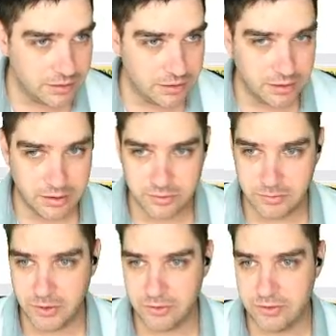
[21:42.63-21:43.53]

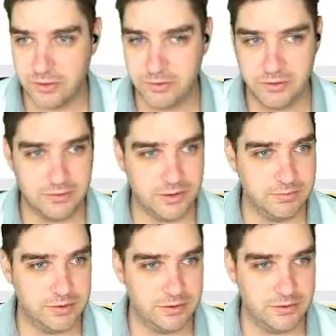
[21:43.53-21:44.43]
XML stuffing
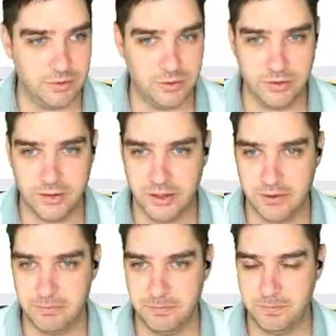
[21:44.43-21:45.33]
stuff that's going on there.
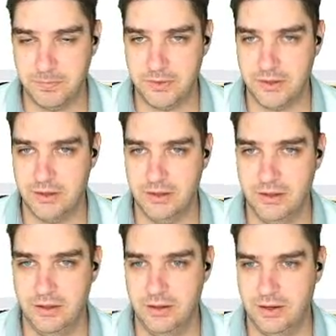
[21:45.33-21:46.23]

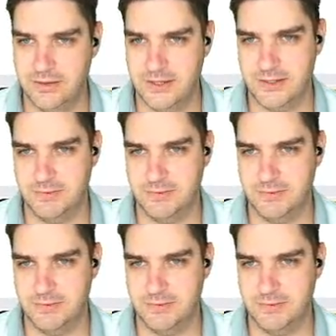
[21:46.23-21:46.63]
I say stuffing